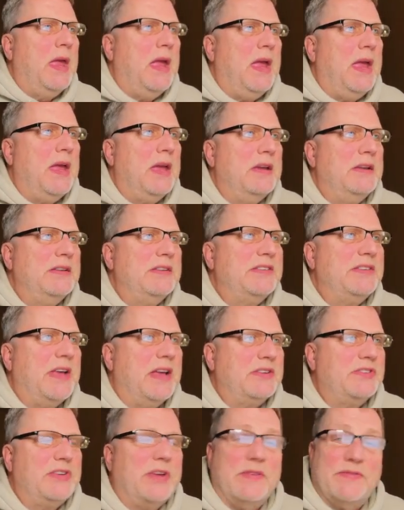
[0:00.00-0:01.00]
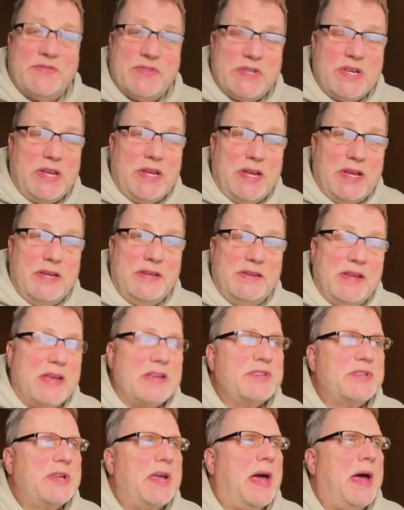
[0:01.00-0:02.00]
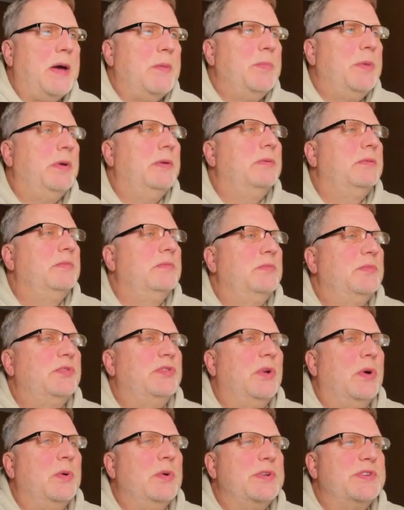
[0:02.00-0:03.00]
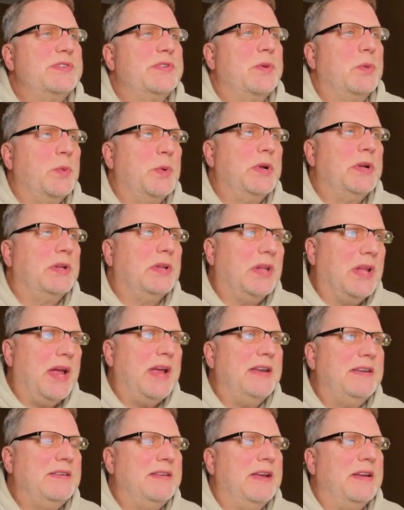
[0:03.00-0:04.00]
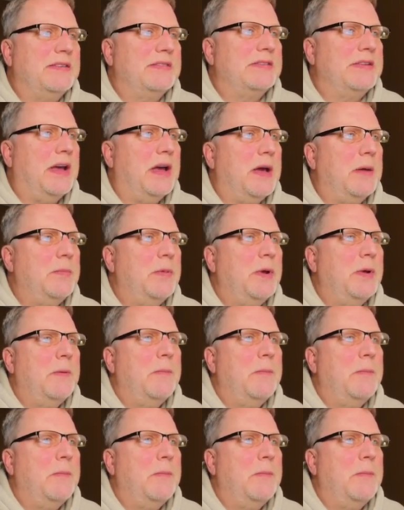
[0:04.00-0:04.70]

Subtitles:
and it's XFCE desktop, so it's the real light desktop.